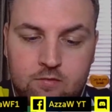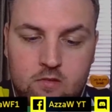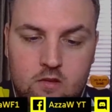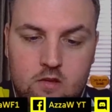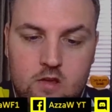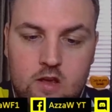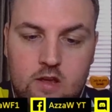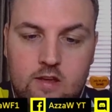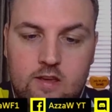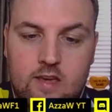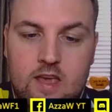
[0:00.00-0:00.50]

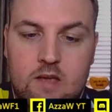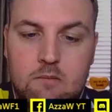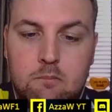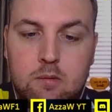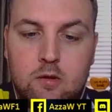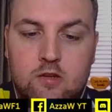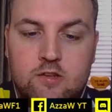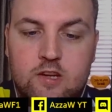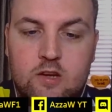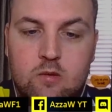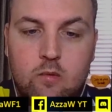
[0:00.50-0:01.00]
You can keep
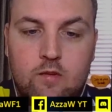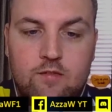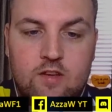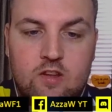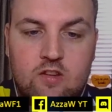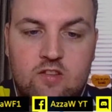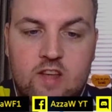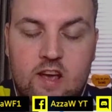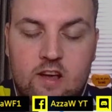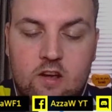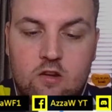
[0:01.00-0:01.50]
pushing with your
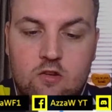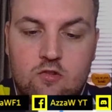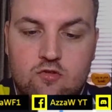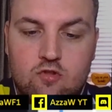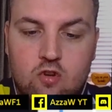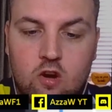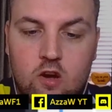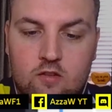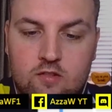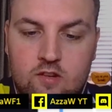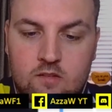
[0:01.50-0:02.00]
second
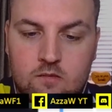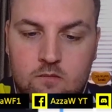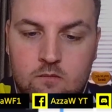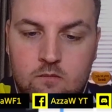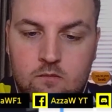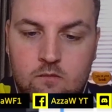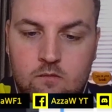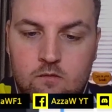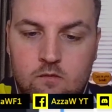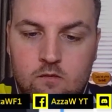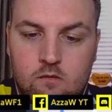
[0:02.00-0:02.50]
driver,
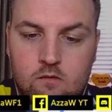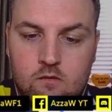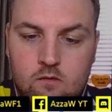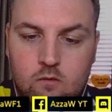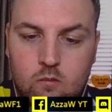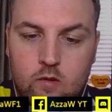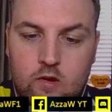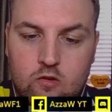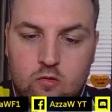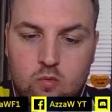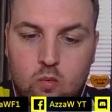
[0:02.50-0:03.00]

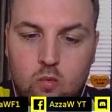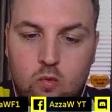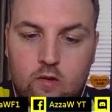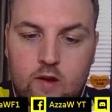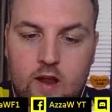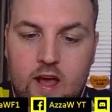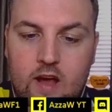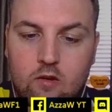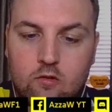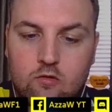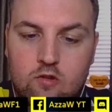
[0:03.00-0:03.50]
which we'll
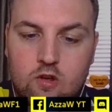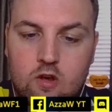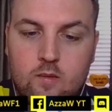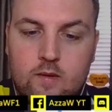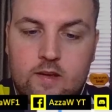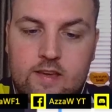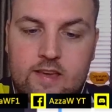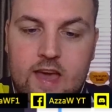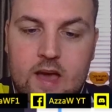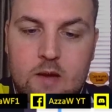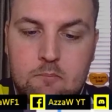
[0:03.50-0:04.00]
now do,
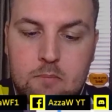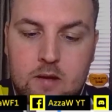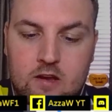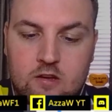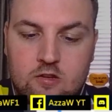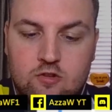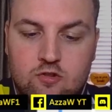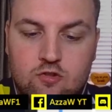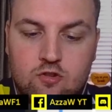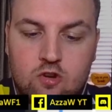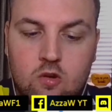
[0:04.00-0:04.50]
and get
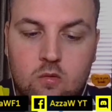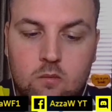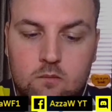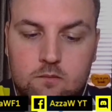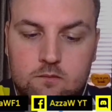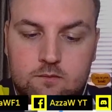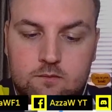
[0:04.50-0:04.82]
past Stroll.